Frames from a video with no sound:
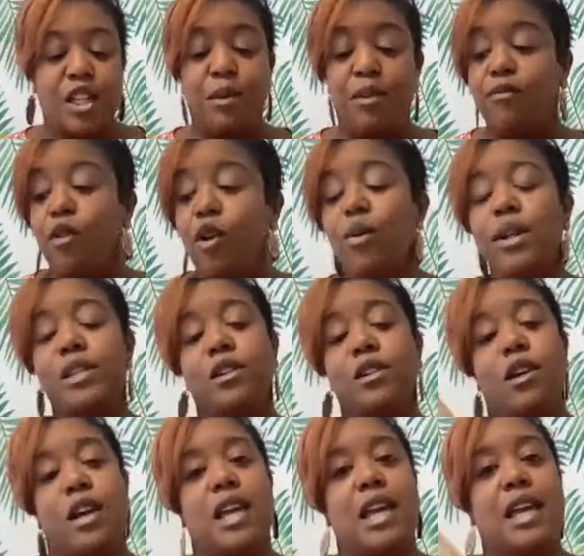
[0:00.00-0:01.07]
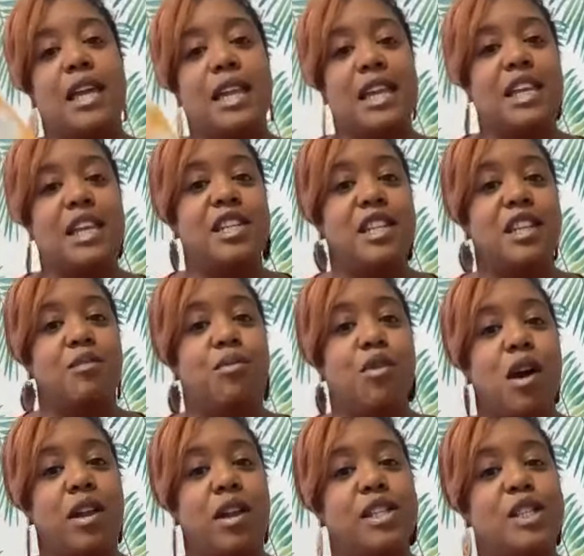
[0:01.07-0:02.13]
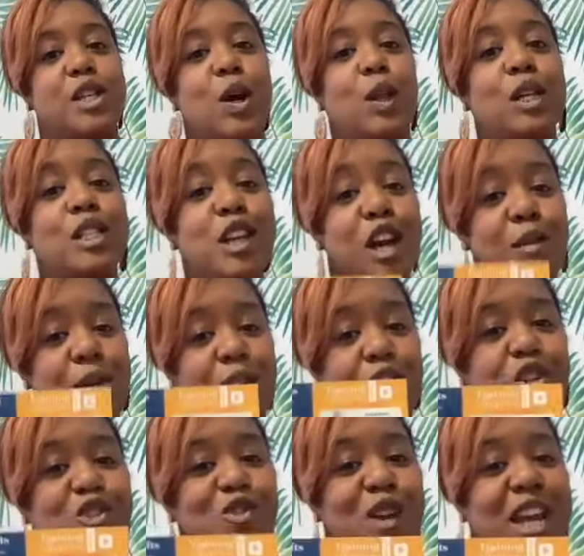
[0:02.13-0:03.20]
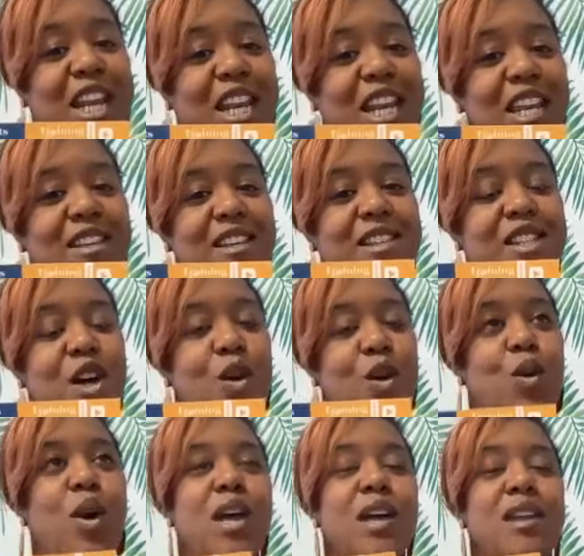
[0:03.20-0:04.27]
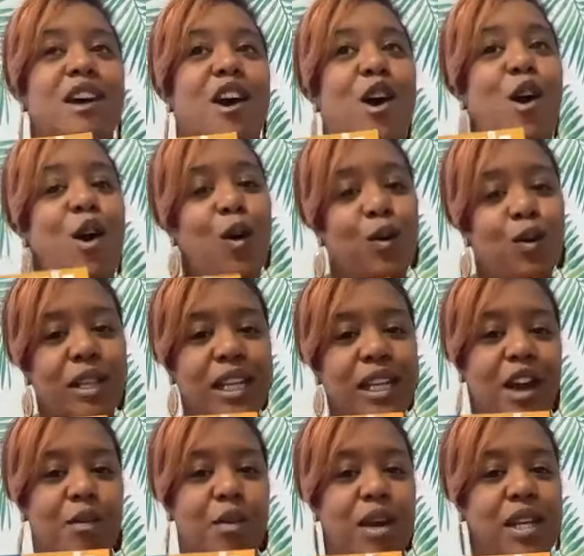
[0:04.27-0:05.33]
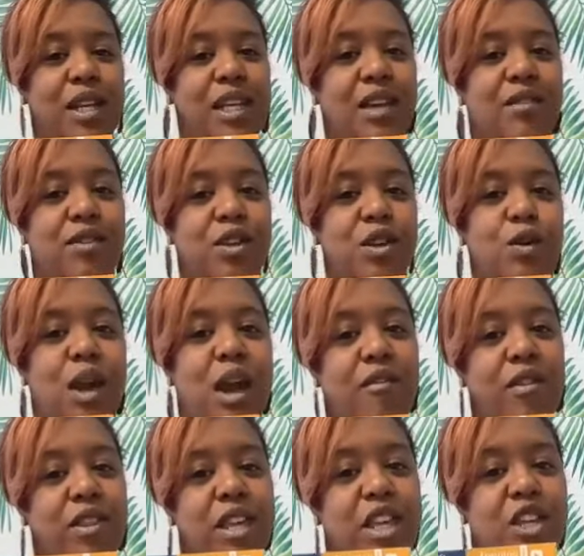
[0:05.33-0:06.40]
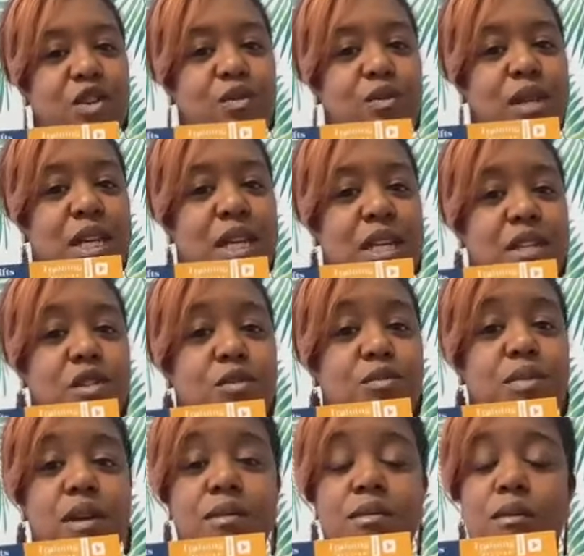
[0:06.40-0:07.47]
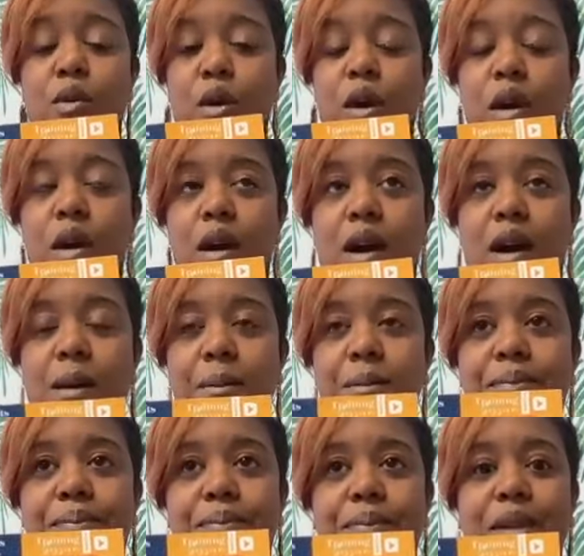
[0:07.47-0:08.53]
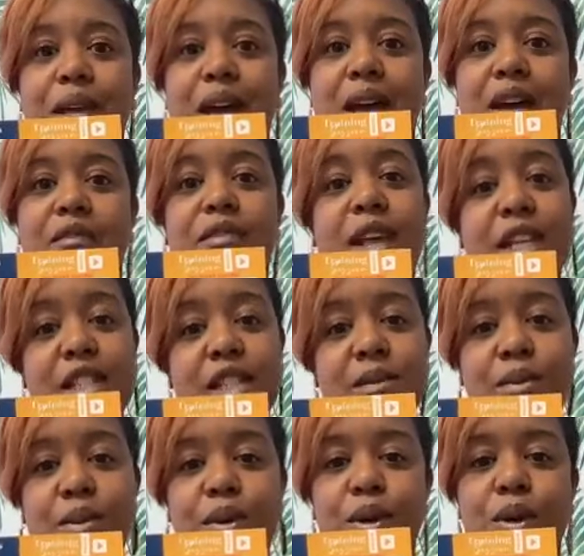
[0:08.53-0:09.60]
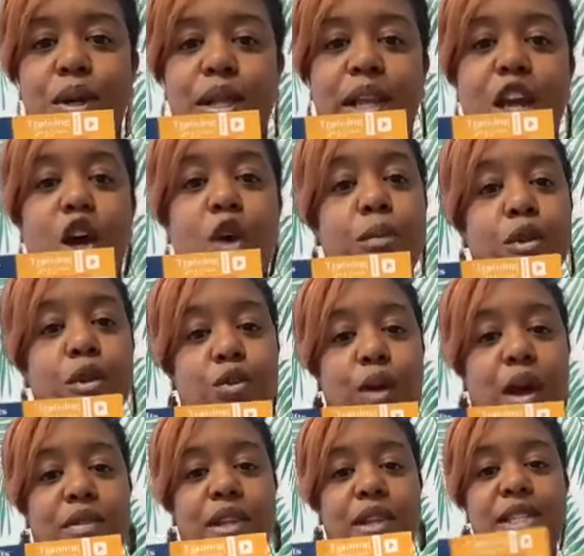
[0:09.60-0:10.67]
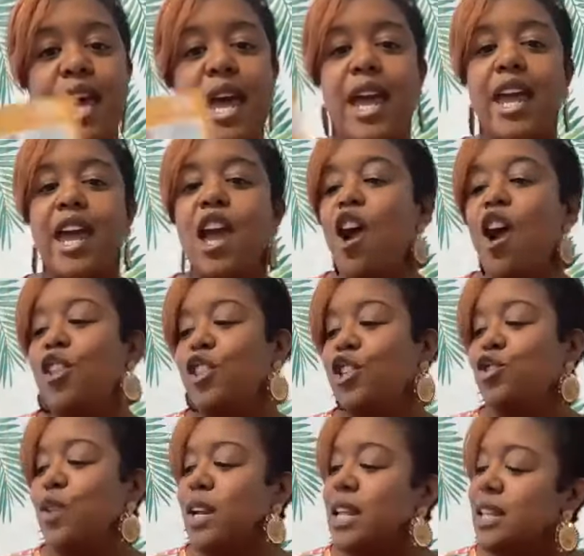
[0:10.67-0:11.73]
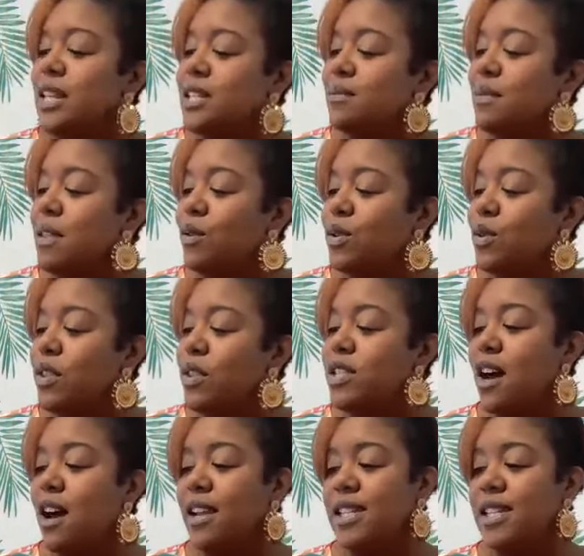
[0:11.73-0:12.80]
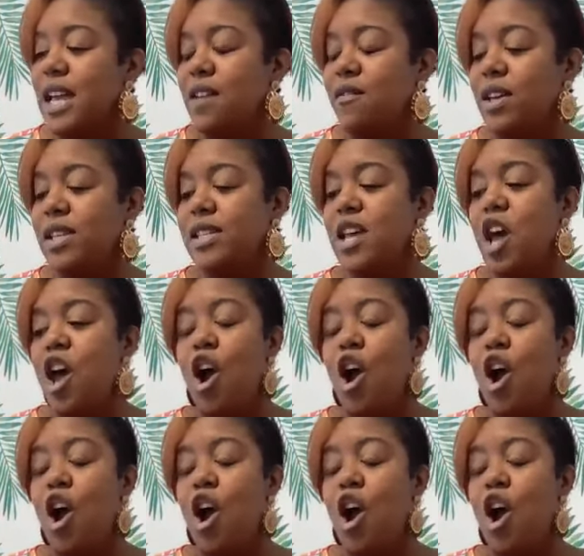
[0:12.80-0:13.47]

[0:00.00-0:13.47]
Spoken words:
Before we start getting into the product, so let's talk about our training. So not only are we going to give you everything you need to be more flexible and help you throughout the day, the training this month was with Donna Davis.